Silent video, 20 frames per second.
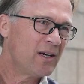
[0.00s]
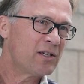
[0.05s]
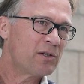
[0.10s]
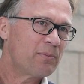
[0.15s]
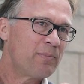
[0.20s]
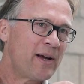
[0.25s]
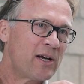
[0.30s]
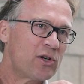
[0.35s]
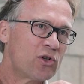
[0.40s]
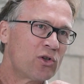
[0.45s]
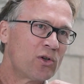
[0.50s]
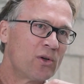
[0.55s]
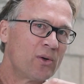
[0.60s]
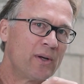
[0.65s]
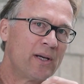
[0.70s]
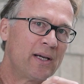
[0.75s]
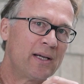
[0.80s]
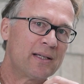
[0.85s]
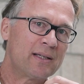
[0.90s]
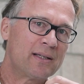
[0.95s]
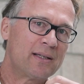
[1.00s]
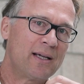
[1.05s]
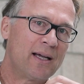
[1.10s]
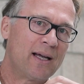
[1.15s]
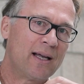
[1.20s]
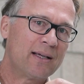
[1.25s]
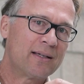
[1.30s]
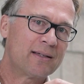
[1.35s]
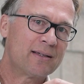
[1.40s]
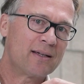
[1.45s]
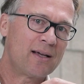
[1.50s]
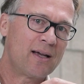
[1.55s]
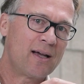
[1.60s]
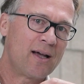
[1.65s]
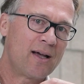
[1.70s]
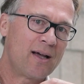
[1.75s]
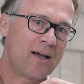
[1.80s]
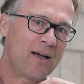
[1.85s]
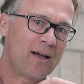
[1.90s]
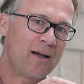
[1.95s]
special is that
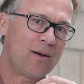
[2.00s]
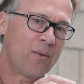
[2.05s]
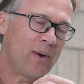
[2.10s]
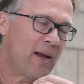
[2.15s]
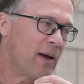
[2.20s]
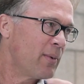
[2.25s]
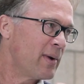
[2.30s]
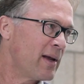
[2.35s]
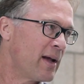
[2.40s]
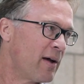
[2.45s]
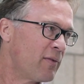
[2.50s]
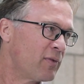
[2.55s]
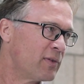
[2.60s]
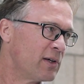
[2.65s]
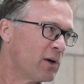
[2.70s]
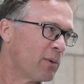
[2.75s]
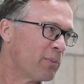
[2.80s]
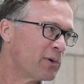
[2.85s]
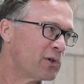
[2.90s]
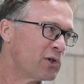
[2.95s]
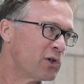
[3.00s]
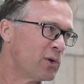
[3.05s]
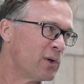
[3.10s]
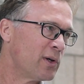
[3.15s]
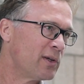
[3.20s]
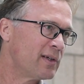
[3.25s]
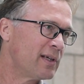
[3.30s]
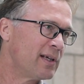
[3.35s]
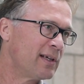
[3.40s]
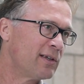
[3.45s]
here we have the opportunity